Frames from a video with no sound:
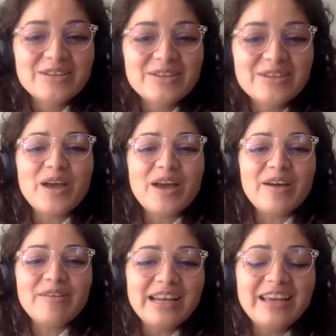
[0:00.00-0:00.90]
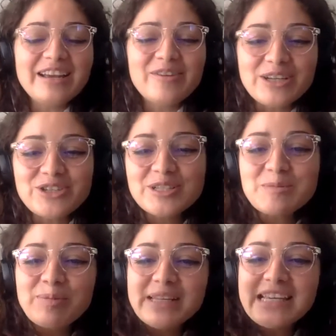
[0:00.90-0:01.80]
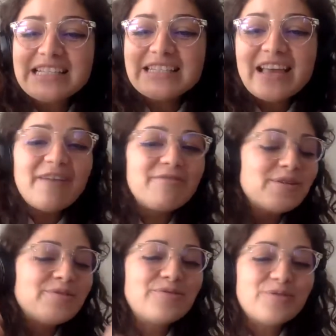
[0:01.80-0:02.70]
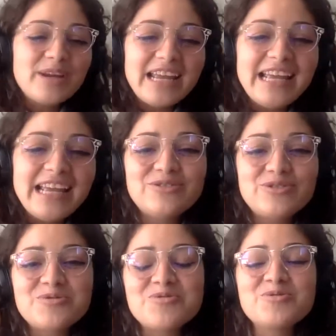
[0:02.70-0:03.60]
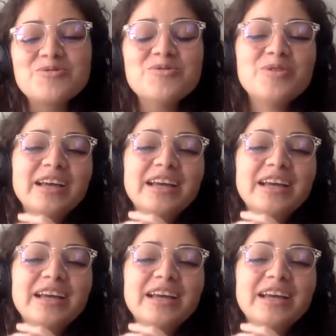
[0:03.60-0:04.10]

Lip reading: So if you have any questions, please feel free to